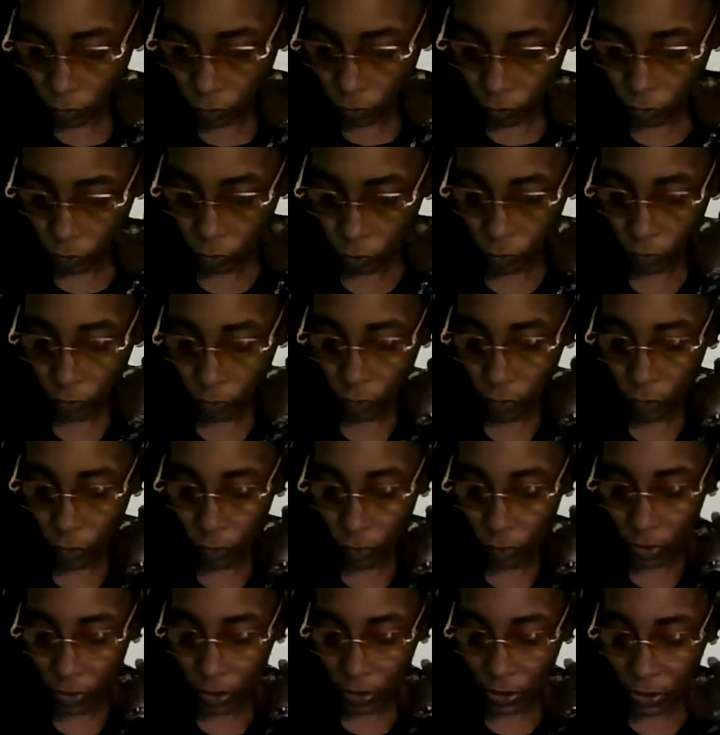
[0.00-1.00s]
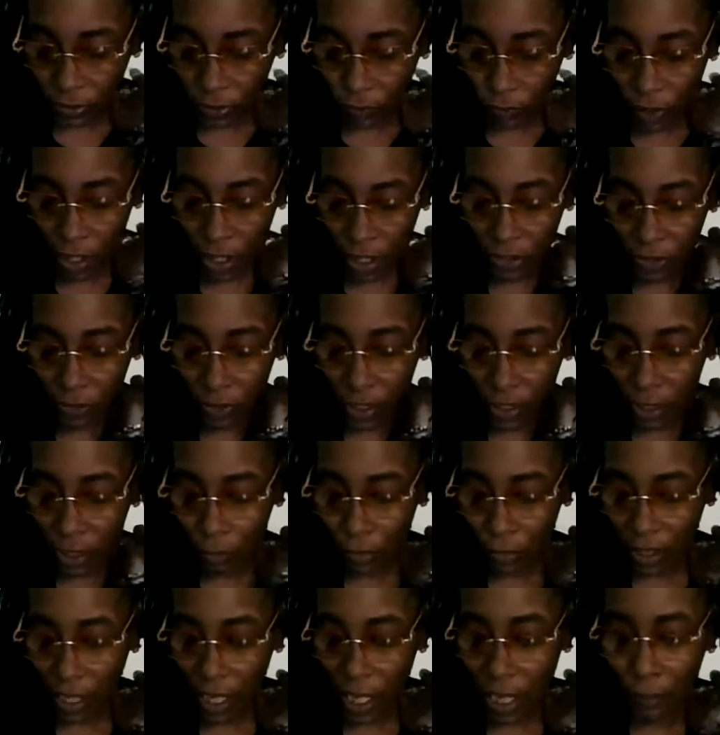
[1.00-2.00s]
The reason why you can't be
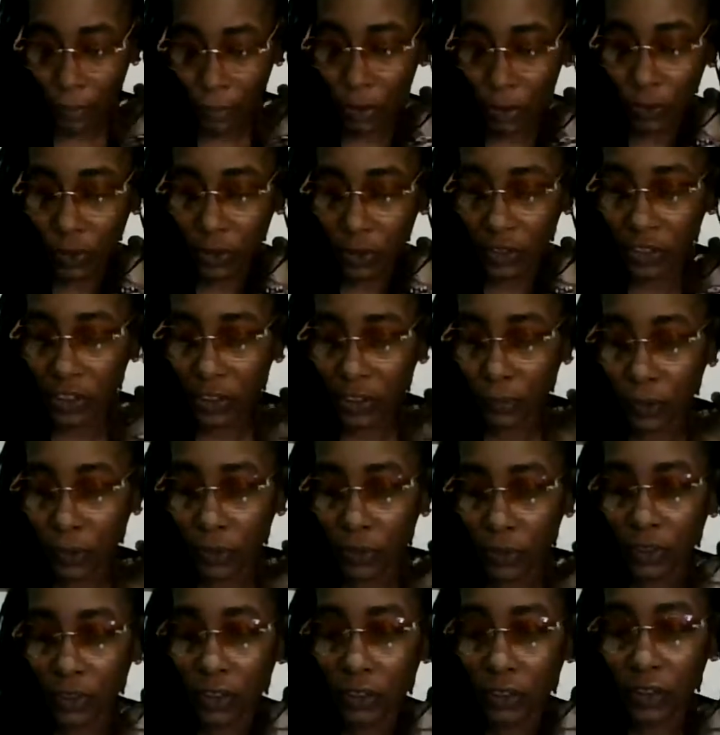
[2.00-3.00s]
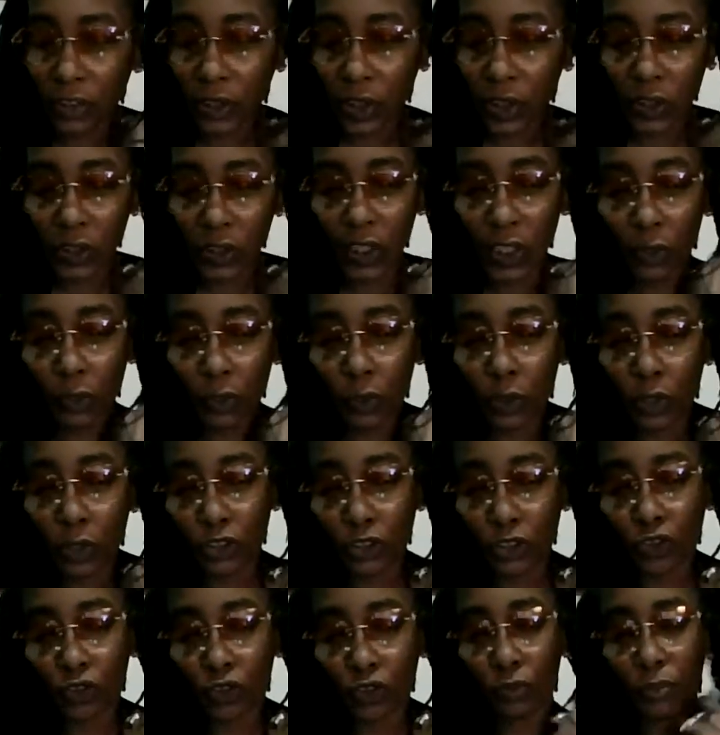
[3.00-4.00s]
happy with this person is because they want you to
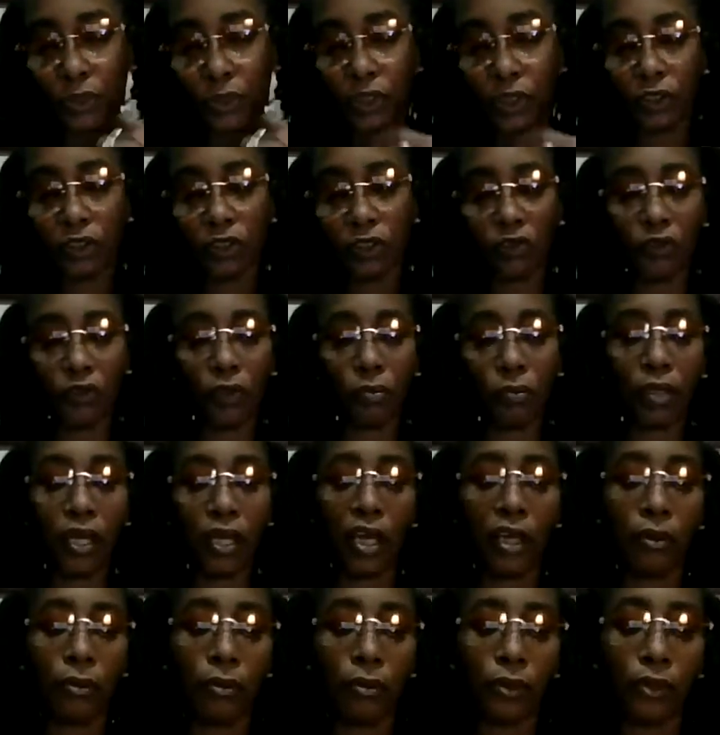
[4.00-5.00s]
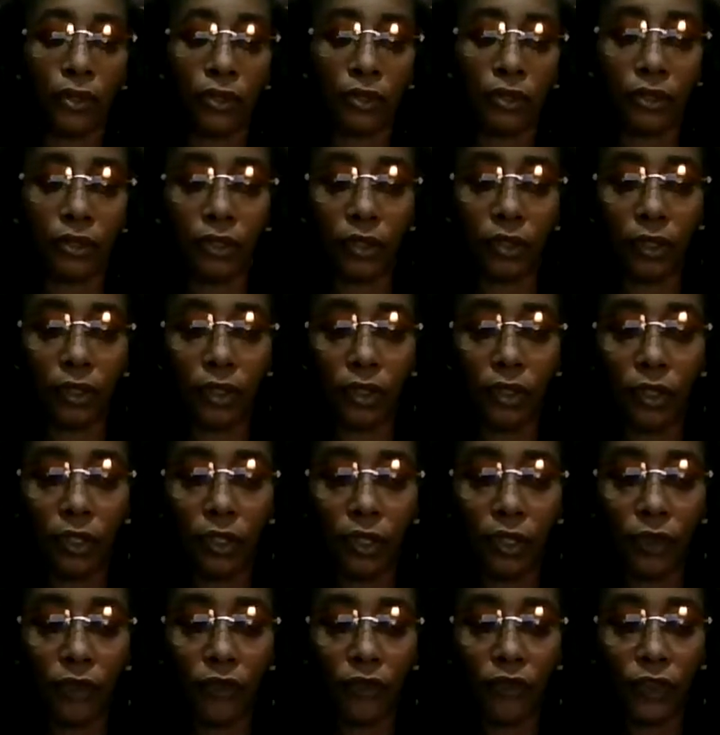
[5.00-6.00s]
bend over backwards for
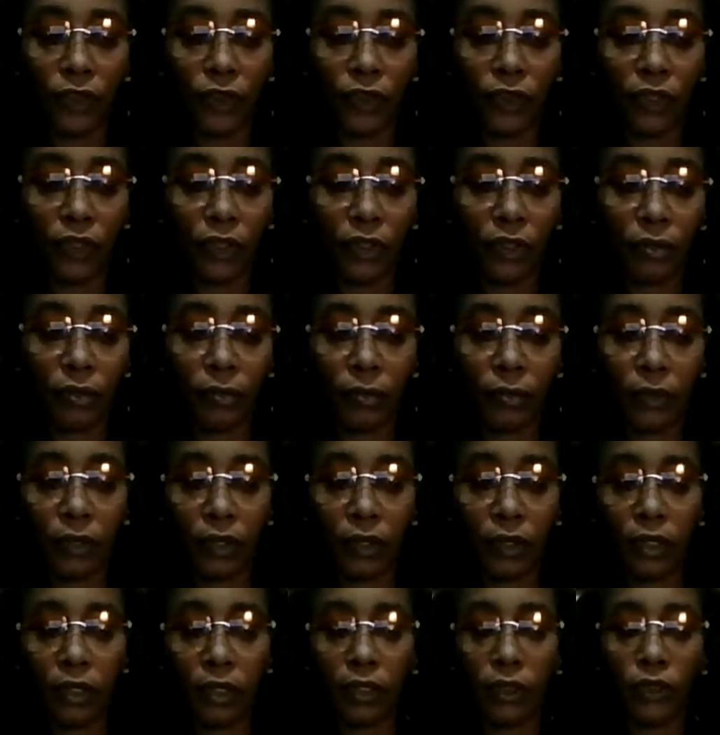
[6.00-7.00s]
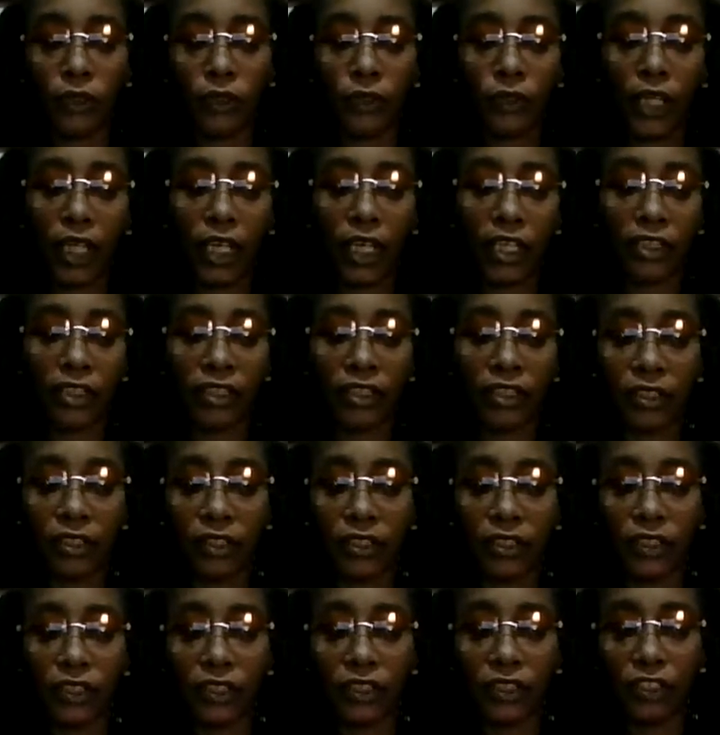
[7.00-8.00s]
them. You're constantly in
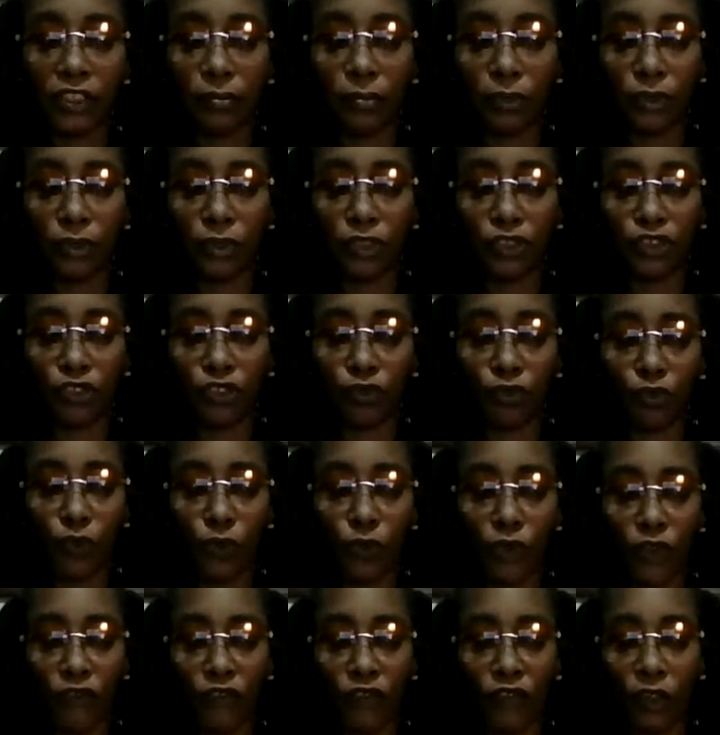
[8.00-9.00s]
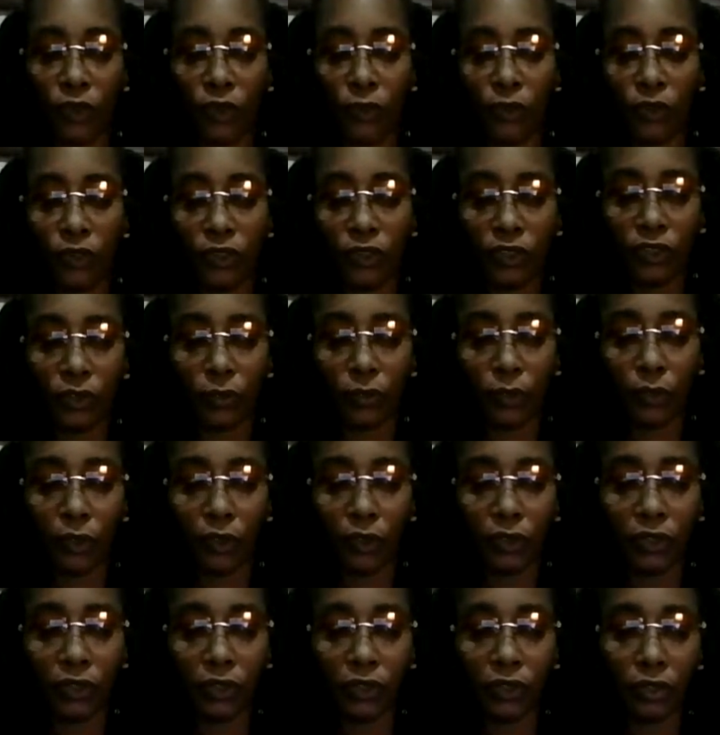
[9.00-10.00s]
spiritual warfare with this
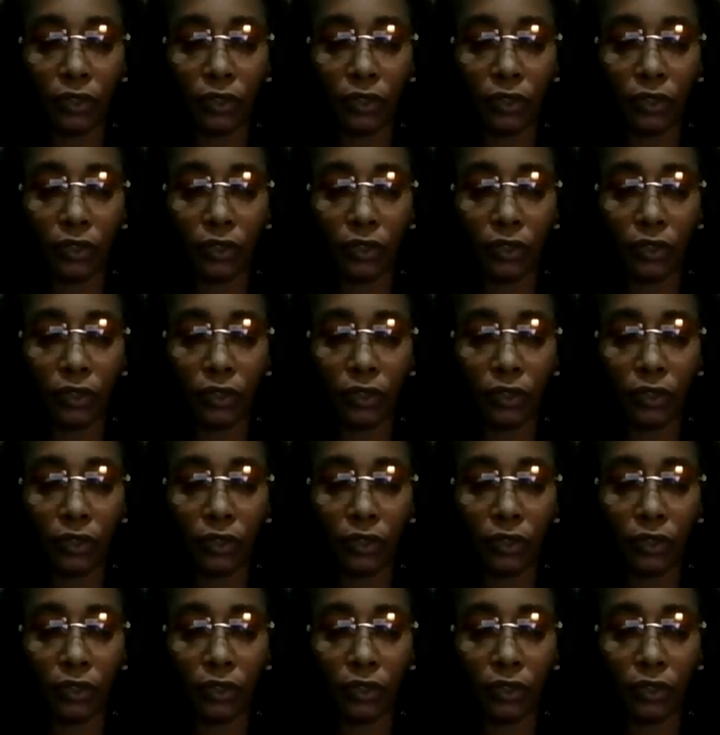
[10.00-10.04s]
person.